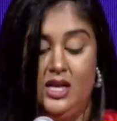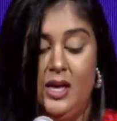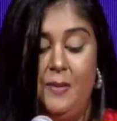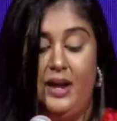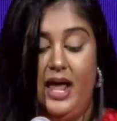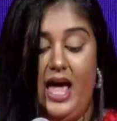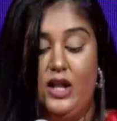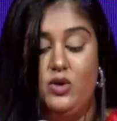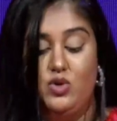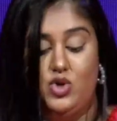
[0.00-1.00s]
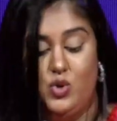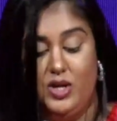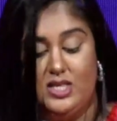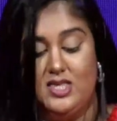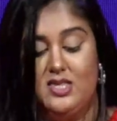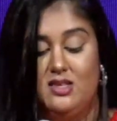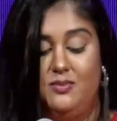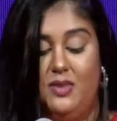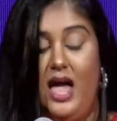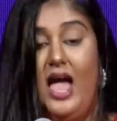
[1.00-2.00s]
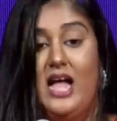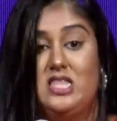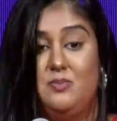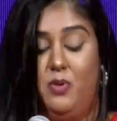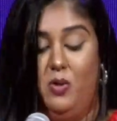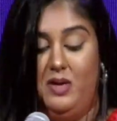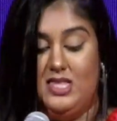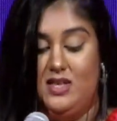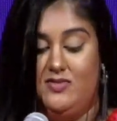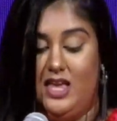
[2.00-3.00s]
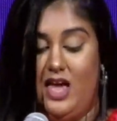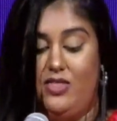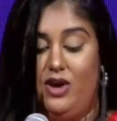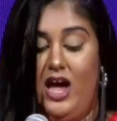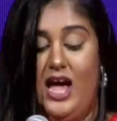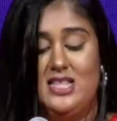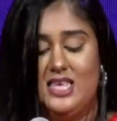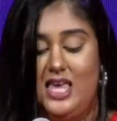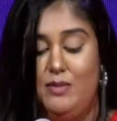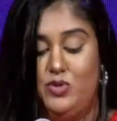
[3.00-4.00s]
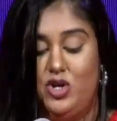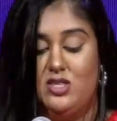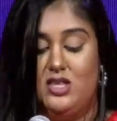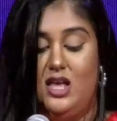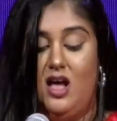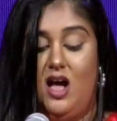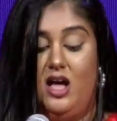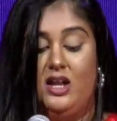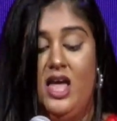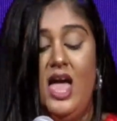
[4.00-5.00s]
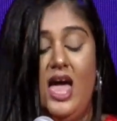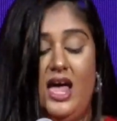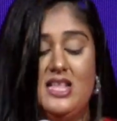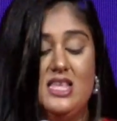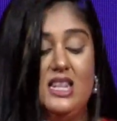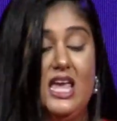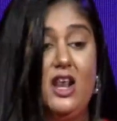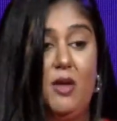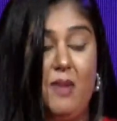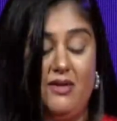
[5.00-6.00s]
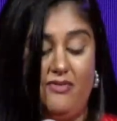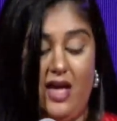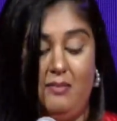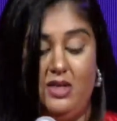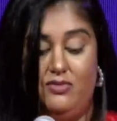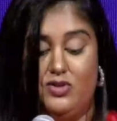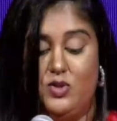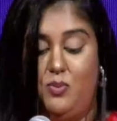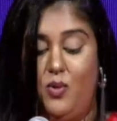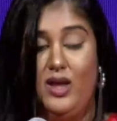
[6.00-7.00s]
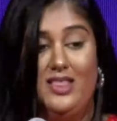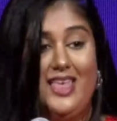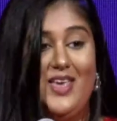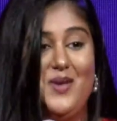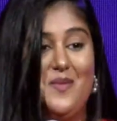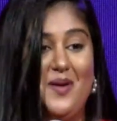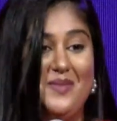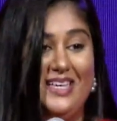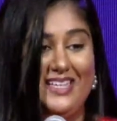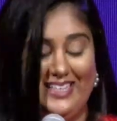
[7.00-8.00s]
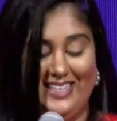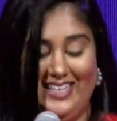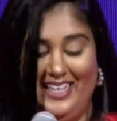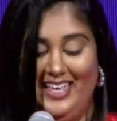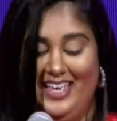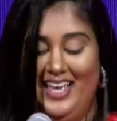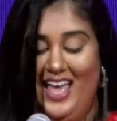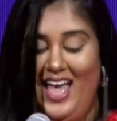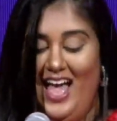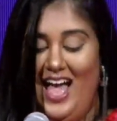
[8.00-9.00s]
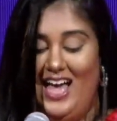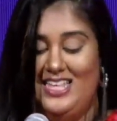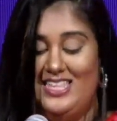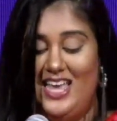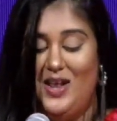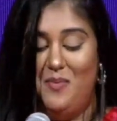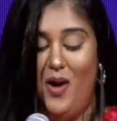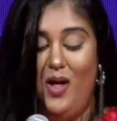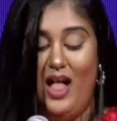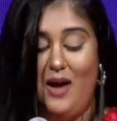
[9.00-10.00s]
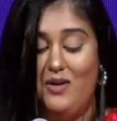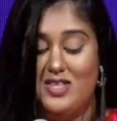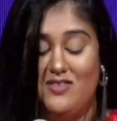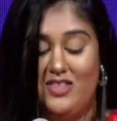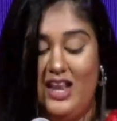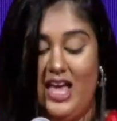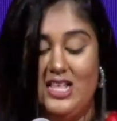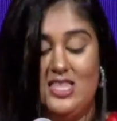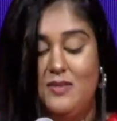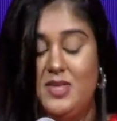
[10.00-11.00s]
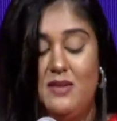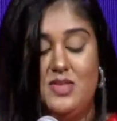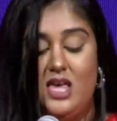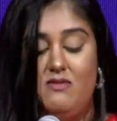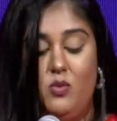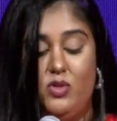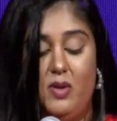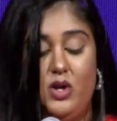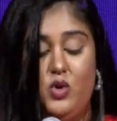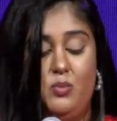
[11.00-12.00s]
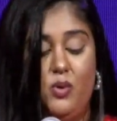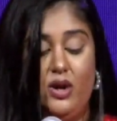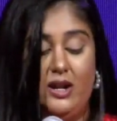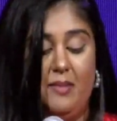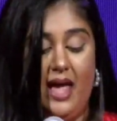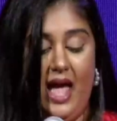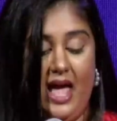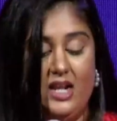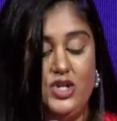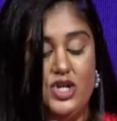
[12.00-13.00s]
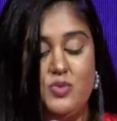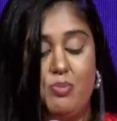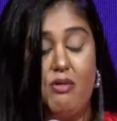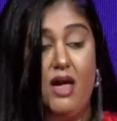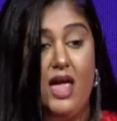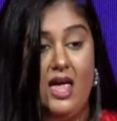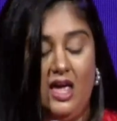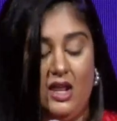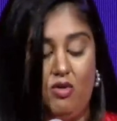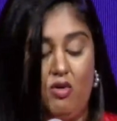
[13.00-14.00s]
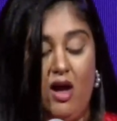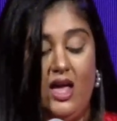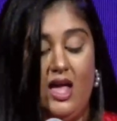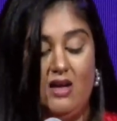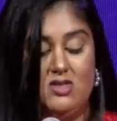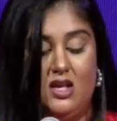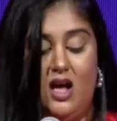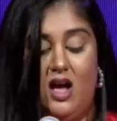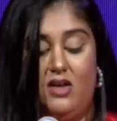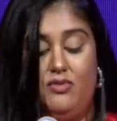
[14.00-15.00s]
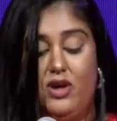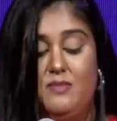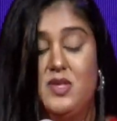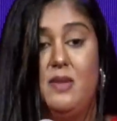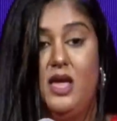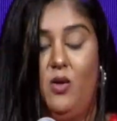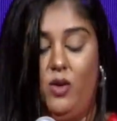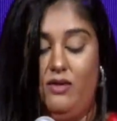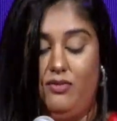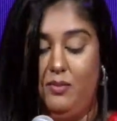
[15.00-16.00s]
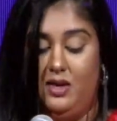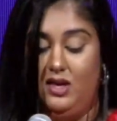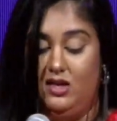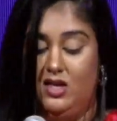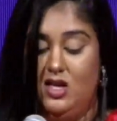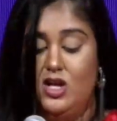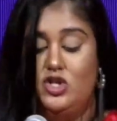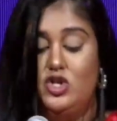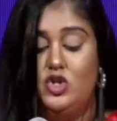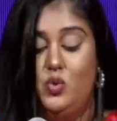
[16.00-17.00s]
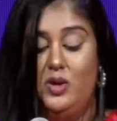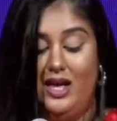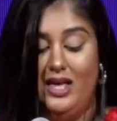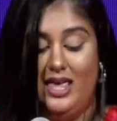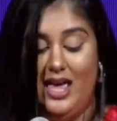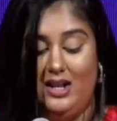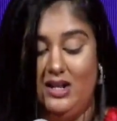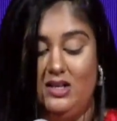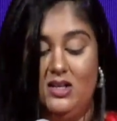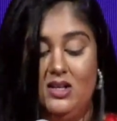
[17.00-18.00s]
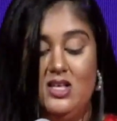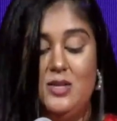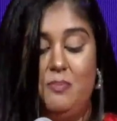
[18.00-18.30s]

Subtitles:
But I had no choice. I had to pull myself together. I had to keep trusting God, and I had to lean on my family for support. Thank you, Mommy. I stayed up all hours of the night, sometimes even with my newborn in my hand, just praying and crying out to God for Him to make a way for me, to do it again, to